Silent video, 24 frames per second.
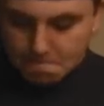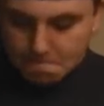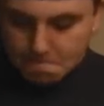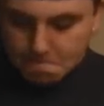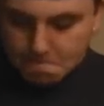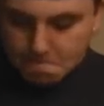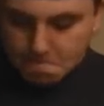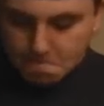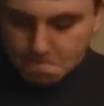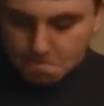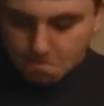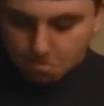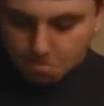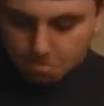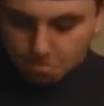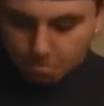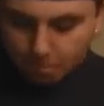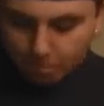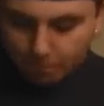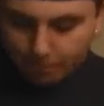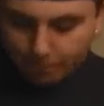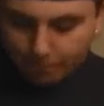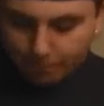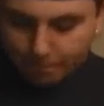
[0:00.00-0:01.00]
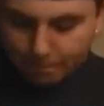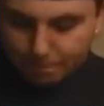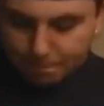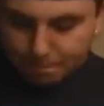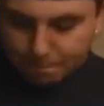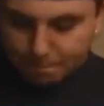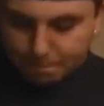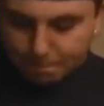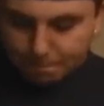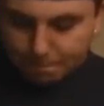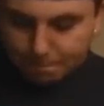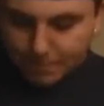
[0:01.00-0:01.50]

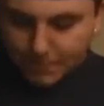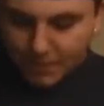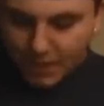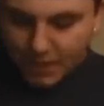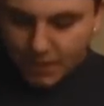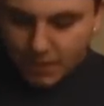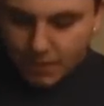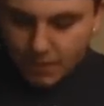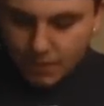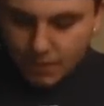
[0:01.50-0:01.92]
(silence)